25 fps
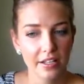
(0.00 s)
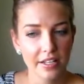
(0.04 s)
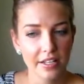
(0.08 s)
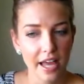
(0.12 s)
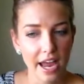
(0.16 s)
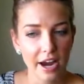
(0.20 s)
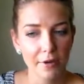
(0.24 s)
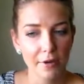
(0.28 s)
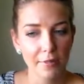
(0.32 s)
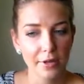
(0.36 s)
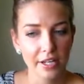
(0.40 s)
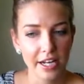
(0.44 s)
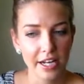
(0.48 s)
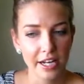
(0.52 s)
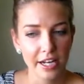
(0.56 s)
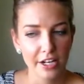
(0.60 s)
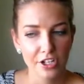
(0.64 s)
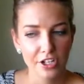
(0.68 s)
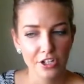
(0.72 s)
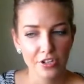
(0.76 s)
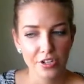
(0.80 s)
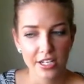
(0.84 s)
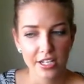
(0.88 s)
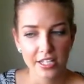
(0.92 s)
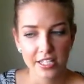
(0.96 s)
Arabic
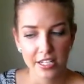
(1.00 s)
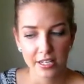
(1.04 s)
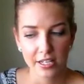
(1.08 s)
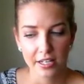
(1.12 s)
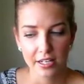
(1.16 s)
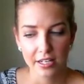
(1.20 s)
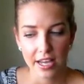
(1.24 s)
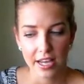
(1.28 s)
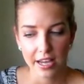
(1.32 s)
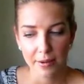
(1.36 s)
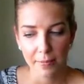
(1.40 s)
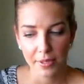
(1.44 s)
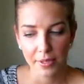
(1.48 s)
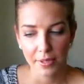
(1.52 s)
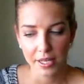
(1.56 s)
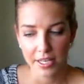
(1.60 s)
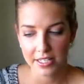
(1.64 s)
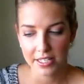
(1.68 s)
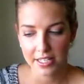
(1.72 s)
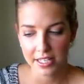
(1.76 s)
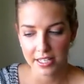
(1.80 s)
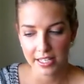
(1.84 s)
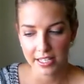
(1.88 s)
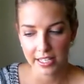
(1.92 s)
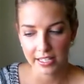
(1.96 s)
countries and
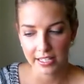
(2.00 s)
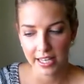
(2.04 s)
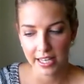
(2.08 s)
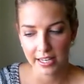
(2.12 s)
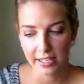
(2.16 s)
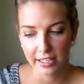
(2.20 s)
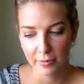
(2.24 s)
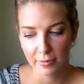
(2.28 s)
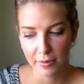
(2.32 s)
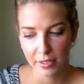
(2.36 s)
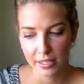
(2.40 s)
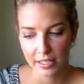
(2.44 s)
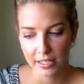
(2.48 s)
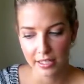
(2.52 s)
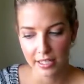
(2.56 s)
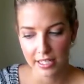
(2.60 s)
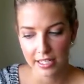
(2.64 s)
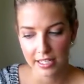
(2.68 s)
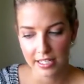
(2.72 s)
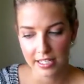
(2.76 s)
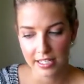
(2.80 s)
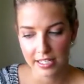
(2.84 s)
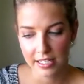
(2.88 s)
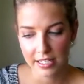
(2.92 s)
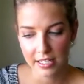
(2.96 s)
places like that in the Middle
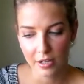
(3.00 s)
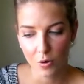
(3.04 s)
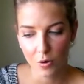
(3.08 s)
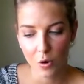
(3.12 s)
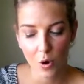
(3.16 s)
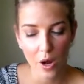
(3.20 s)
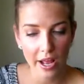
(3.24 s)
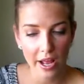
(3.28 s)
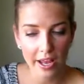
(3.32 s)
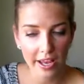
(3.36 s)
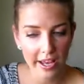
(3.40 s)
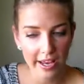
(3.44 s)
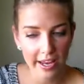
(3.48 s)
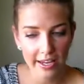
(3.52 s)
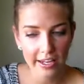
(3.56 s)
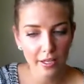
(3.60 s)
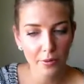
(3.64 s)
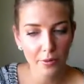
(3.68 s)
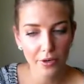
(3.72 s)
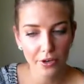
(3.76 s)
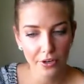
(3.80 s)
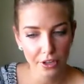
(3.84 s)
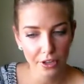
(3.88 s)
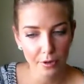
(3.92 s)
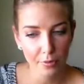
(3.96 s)
East, or
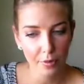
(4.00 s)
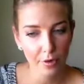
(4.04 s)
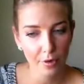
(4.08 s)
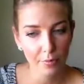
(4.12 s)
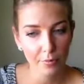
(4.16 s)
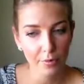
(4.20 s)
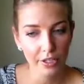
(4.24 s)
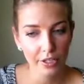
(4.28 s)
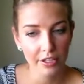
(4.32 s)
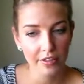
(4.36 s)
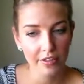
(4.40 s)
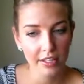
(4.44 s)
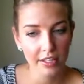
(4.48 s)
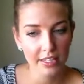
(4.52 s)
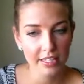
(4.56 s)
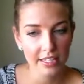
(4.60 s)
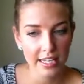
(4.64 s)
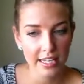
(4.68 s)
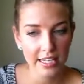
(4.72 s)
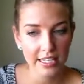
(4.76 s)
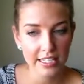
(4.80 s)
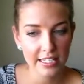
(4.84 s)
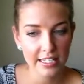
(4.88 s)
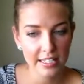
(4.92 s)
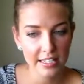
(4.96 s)
anywhere in the world really, that
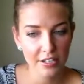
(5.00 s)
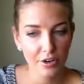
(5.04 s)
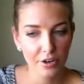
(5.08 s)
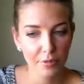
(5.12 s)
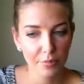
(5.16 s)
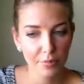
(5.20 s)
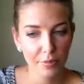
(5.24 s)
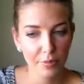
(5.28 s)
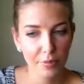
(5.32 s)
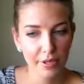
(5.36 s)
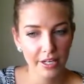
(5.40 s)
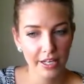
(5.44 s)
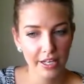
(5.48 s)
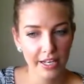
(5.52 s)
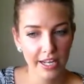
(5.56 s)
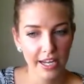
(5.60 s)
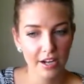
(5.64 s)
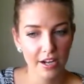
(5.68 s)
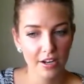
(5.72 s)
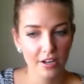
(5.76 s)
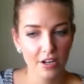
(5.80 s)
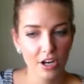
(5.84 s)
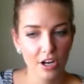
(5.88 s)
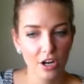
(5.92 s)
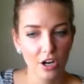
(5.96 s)
is not permitting
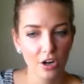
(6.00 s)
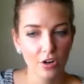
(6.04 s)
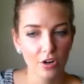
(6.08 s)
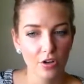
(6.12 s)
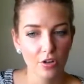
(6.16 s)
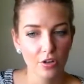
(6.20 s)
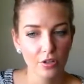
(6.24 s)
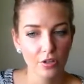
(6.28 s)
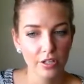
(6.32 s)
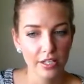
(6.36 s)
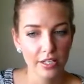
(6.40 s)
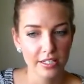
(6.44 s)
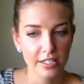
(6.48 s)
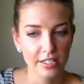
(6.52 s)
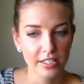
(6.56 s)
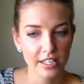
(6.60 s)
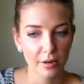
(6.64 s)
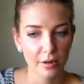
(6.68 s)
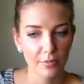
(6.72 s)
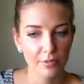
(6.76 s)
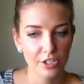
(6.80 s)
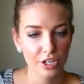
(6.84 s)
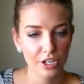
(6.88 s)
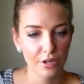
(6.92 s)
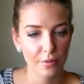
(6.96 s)
alcohol
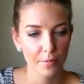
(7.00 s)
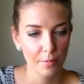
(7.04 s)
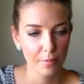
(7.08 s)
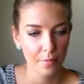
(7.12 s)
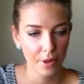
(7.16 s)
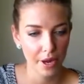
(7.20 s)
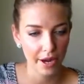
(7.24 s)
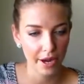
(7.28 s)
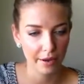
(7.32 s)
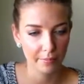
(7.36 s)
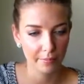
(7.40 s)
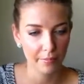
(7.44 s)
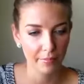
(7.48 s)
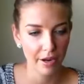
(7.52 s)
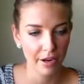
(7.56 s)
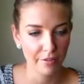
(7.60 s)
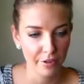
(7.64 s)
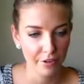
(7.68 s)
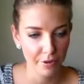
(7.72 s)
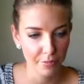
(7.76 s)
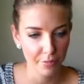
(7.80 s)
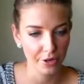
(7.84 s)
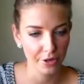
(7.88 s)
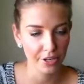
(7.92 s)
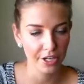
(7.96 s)
consumption by
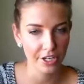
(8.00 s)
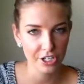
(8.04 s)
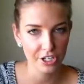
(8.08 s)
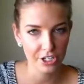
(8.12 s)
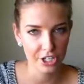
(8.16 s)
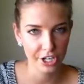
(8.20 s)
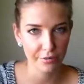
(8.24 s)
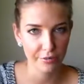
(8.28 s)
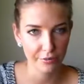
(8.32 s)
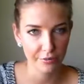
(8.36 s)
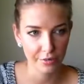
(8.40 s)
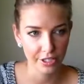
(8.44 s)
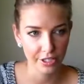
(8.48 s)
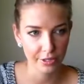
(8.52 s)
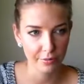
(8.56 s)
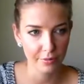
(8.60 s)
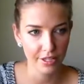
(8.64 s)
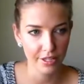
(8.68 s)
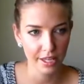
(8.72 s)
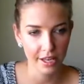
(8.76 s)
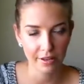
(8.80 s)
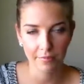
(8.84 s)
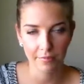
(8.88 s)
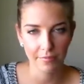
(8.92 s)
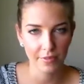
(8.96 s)
everybody generally
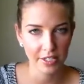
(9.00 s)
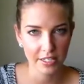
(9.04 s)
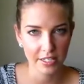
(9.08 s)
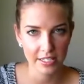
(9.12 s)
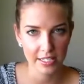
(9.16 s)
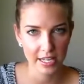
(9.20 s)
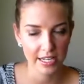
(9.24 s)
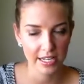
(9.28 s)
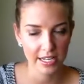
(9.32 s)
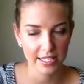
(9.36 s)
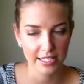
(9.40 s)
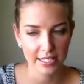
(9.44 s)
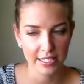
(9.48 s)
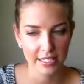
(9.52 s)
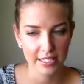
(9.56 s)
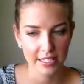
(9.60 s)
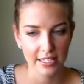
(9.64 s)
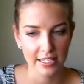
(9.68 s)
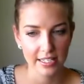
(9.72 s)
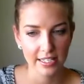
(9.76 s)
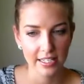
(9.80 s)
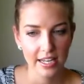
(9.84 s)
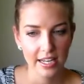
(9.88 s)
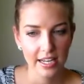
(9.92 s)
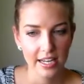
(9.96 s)
without these
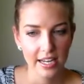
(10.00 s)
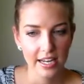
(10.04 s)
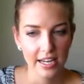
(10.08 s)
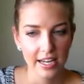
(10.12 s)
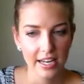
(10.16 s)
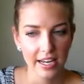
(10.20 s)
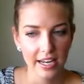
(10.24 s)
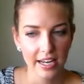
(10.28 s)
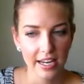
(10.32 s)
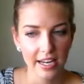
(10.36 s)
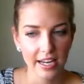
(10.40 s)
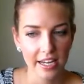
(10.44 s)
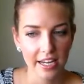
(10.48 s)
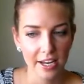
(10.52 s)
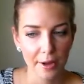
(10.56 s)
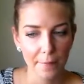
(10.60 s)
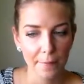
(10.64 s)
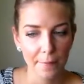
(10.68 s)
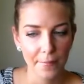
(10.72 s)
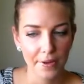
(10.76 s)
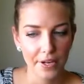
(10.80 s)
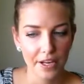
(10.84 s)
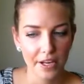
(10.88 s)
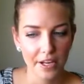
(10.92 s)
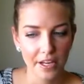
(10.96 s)
licenses, it
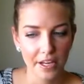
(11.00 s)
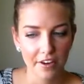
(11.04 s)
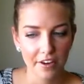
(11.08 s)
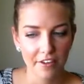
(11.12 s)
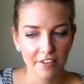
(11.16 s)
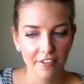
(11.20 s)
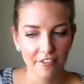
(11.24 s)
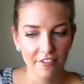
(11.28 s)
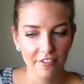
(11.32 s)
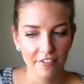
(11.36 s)
can be